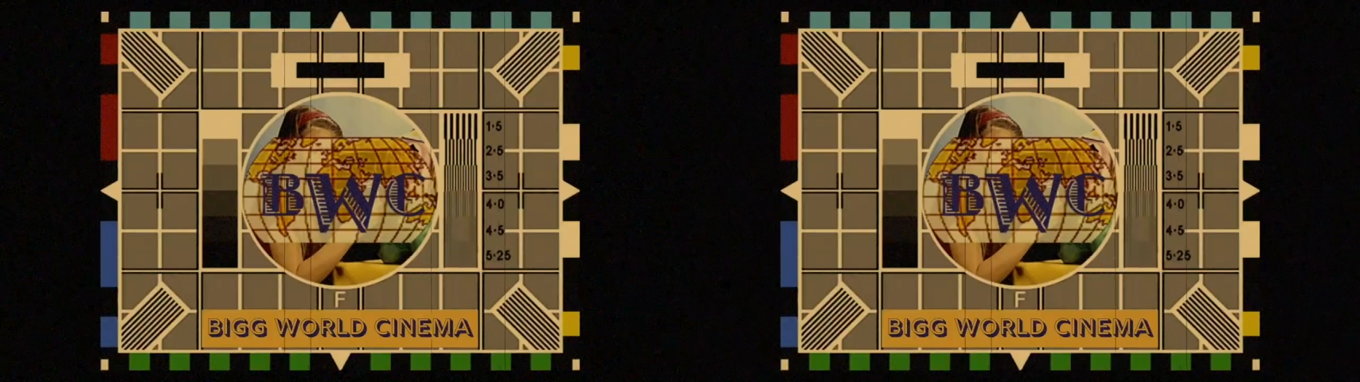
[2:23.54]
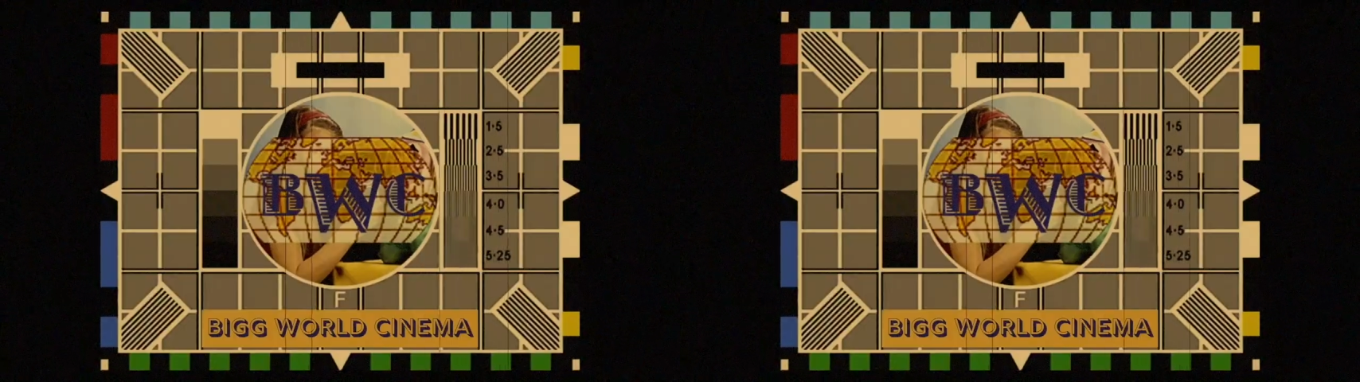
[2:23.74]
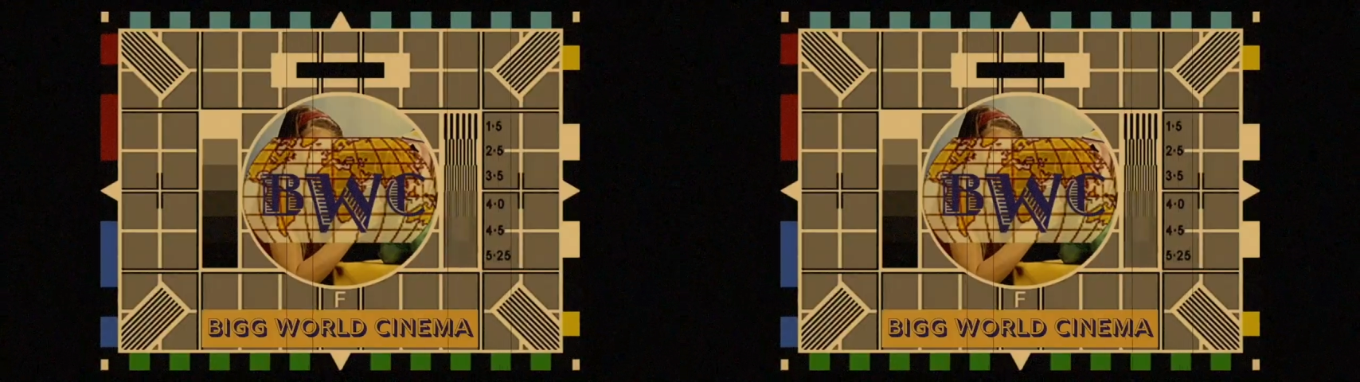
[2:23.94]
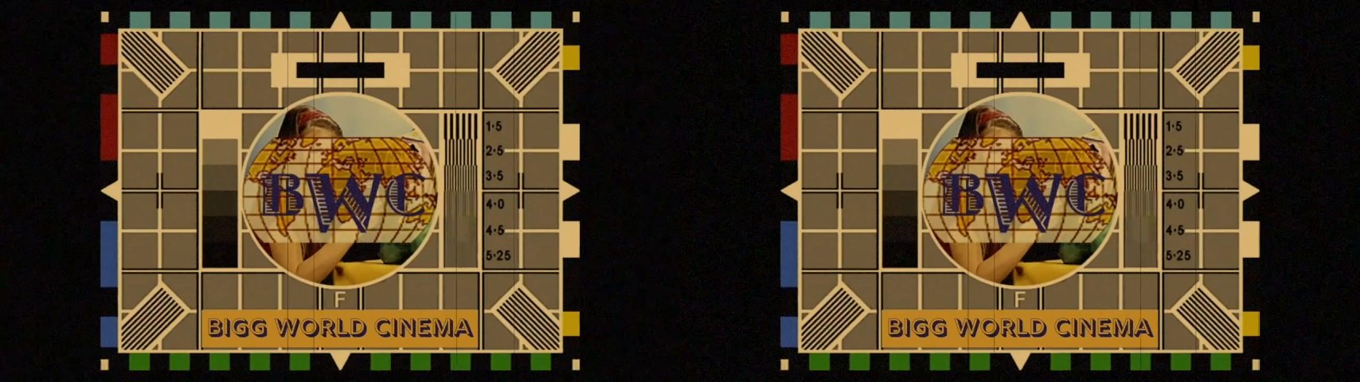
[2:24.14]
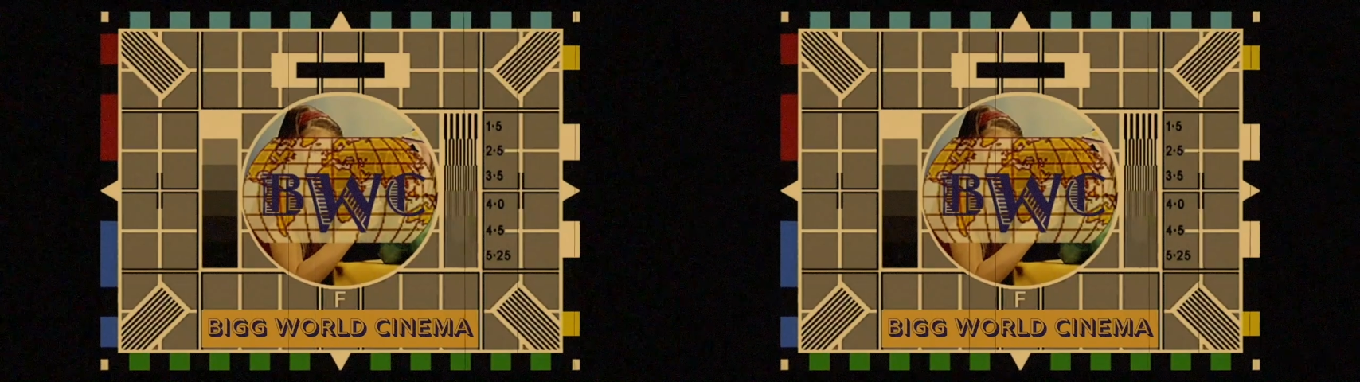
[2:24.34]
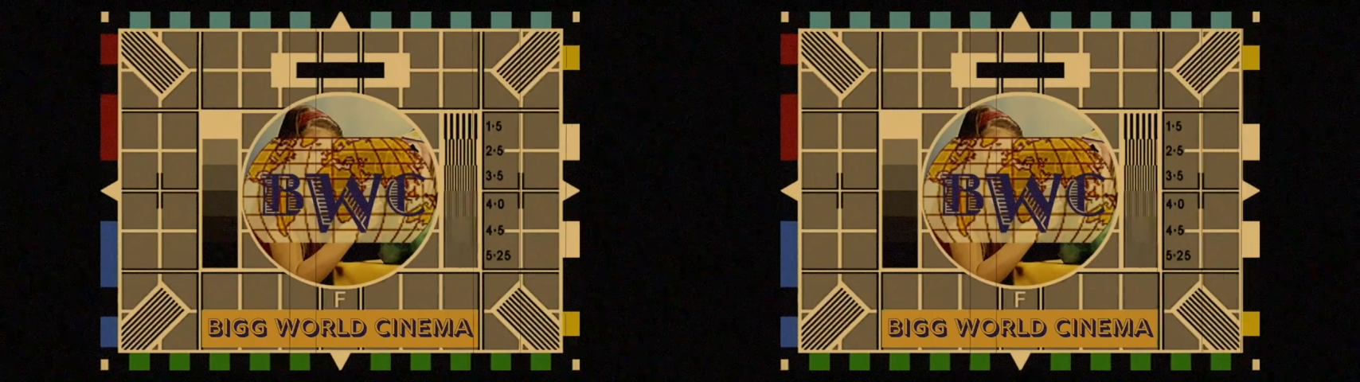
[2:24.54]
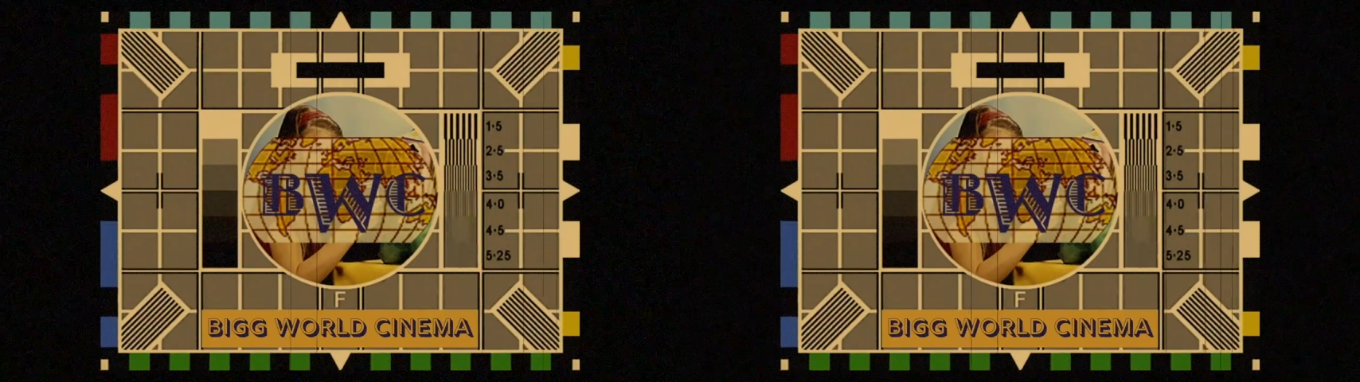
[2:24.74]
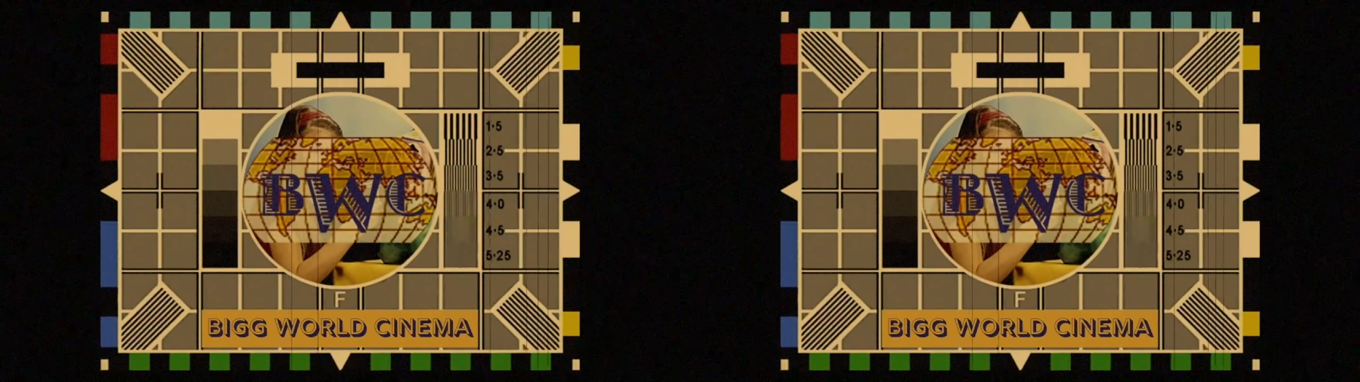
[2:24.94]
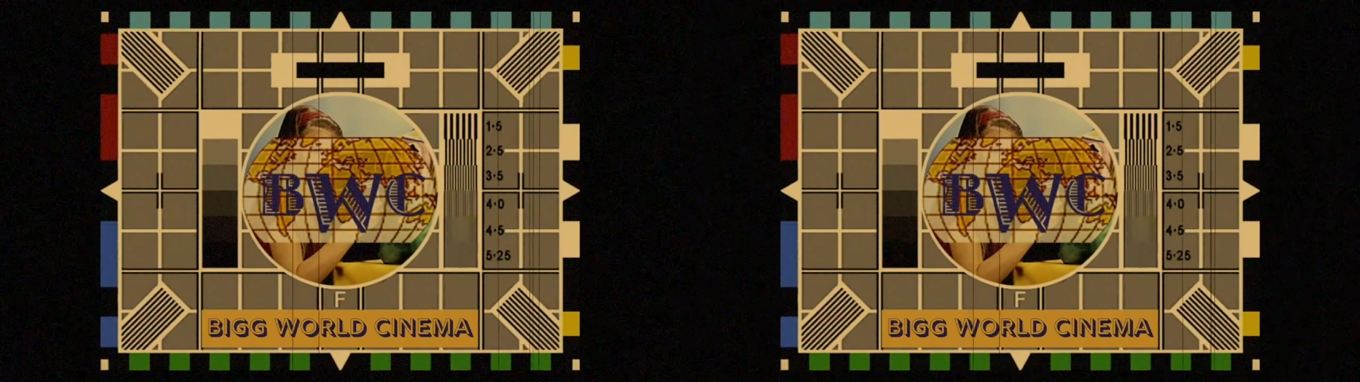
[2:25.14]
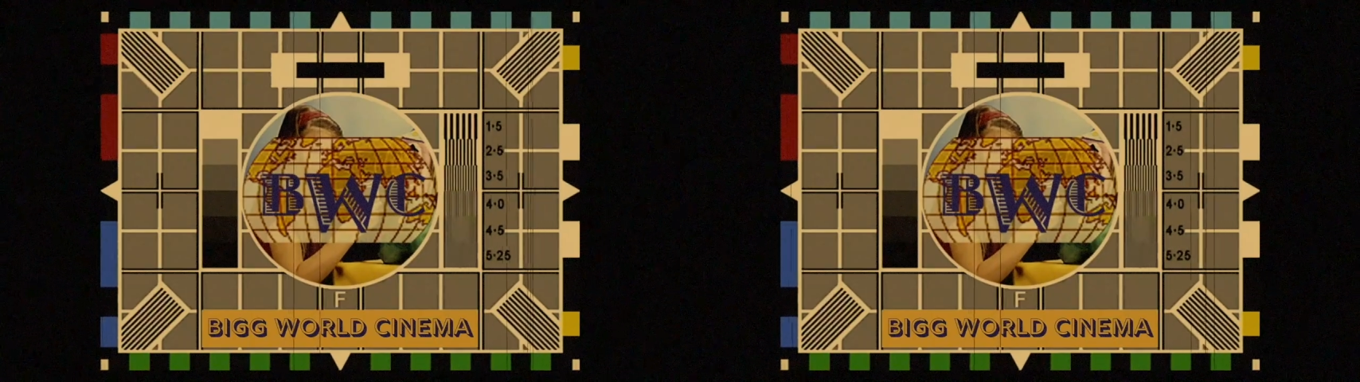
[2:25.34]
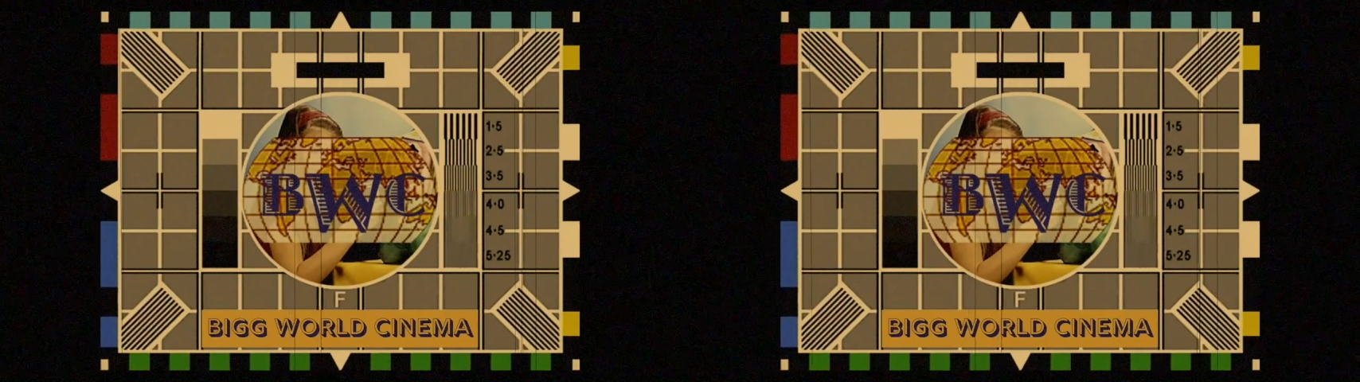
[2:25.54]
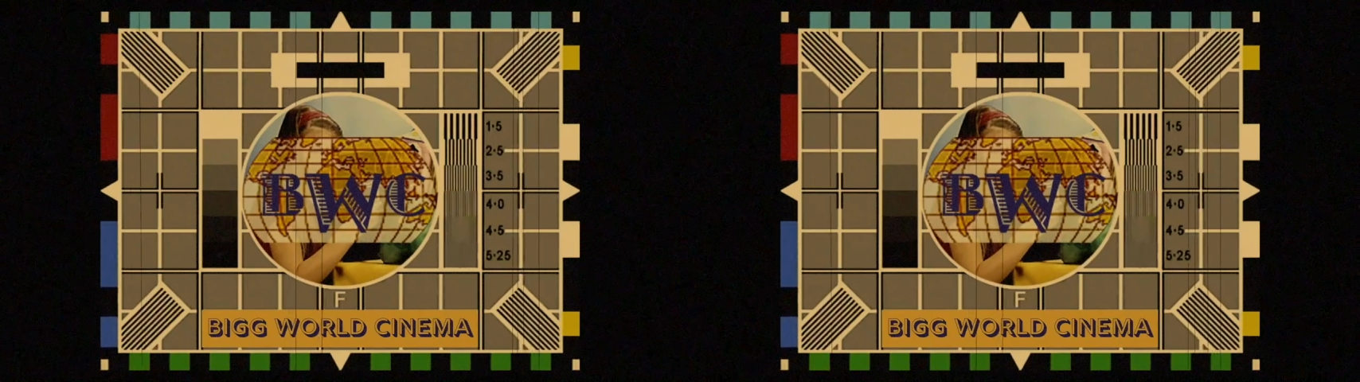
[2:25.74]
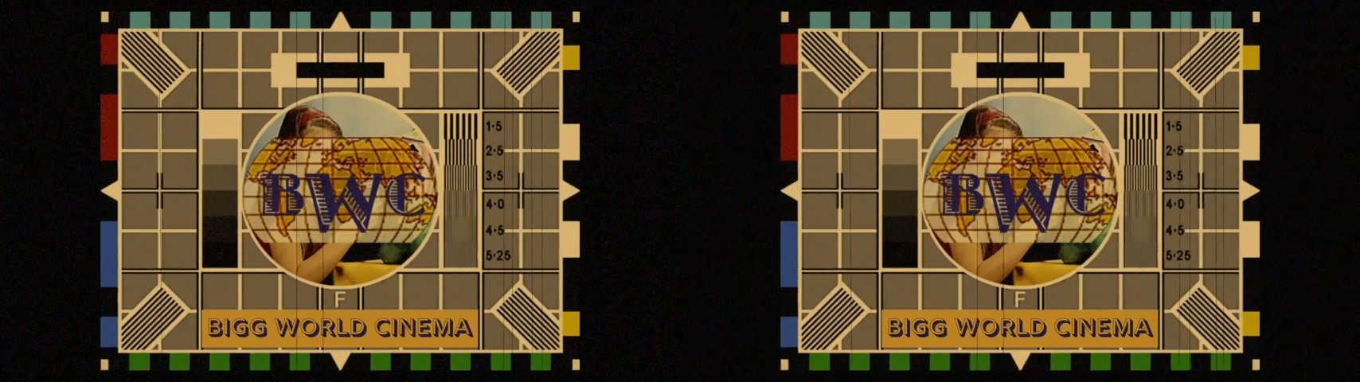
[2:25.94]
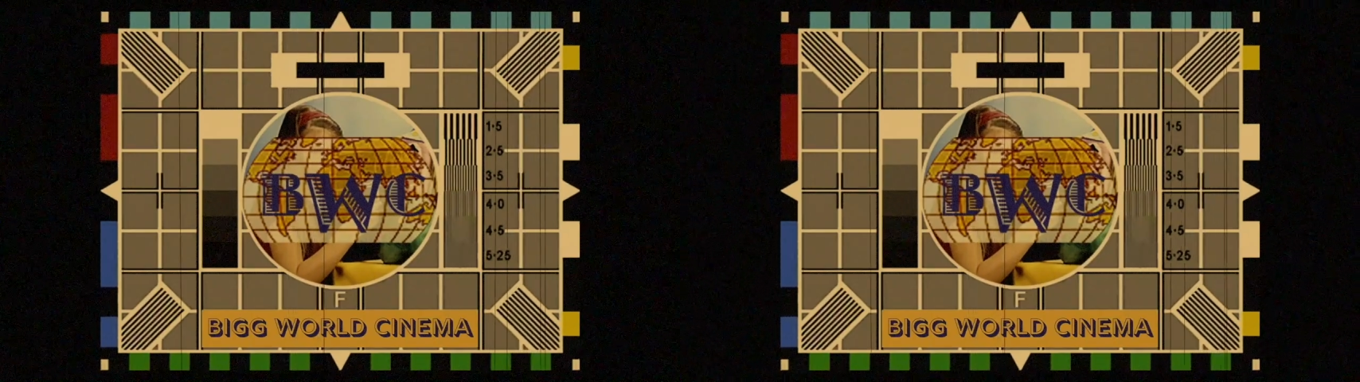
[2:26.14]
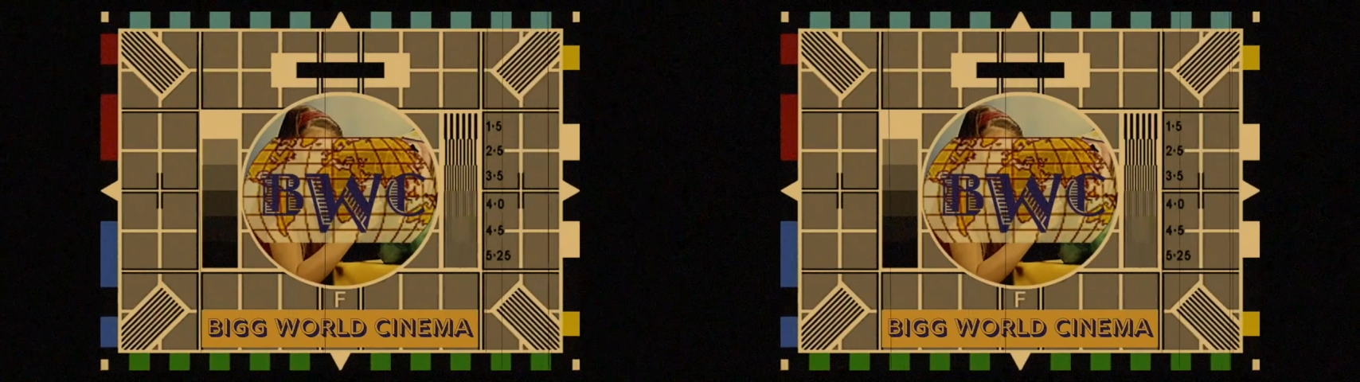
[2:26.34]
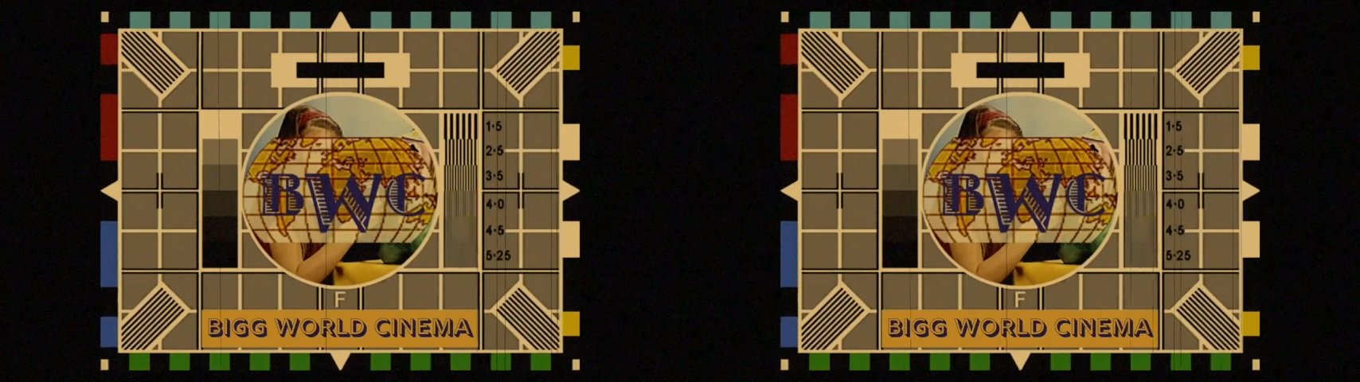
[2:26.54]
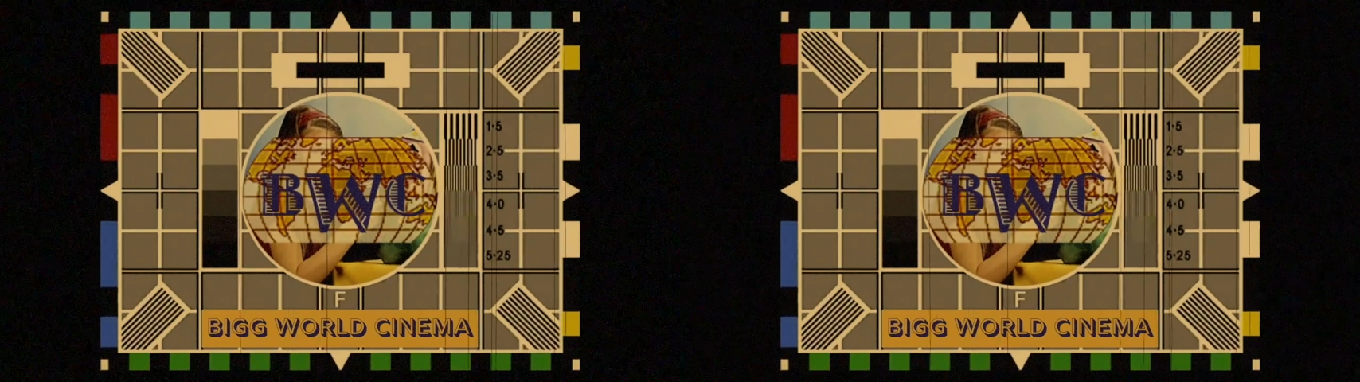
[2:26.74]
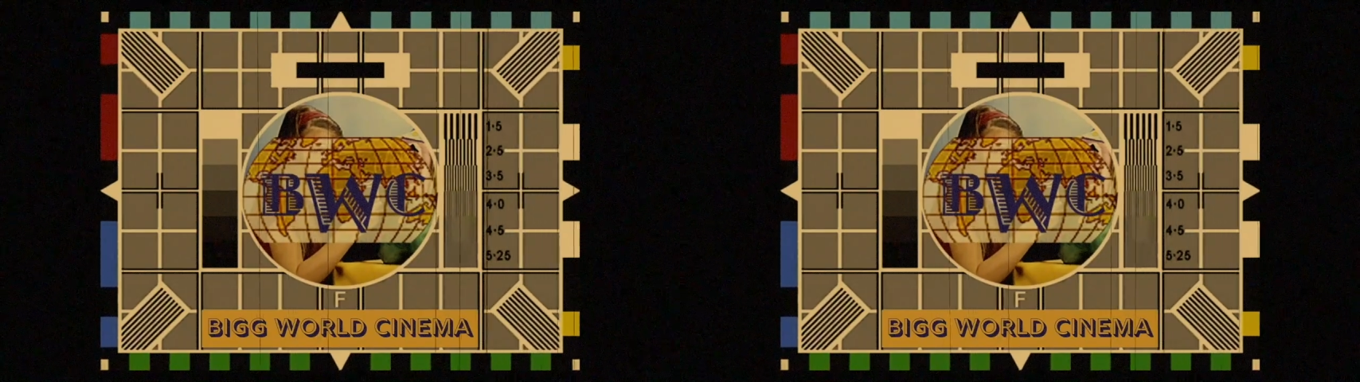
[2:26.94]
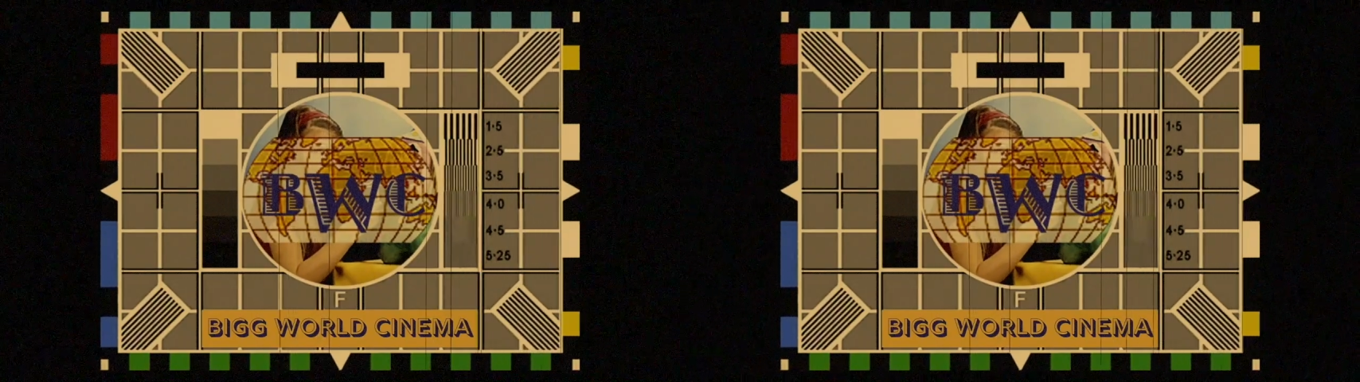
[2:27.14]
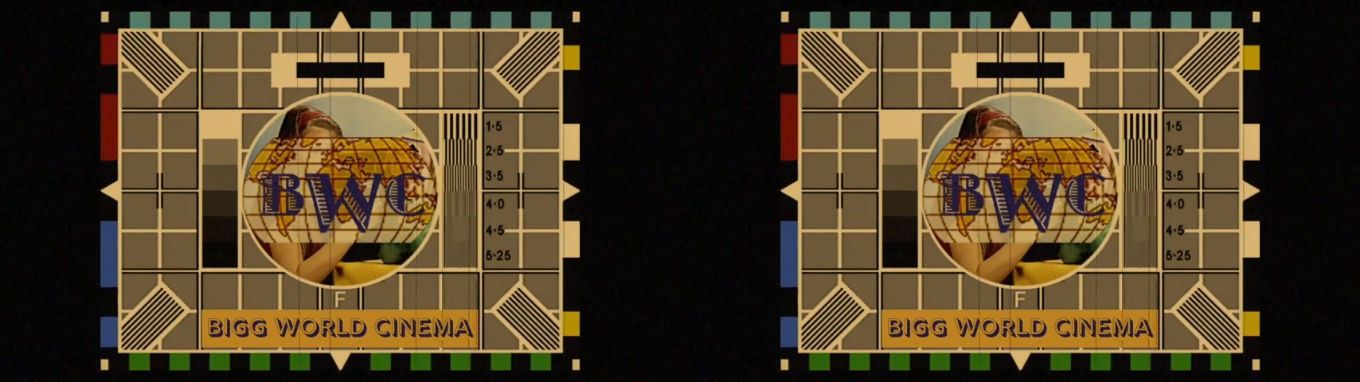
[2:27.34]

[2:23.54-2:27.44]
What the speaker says: Nobody's mouth can be seen.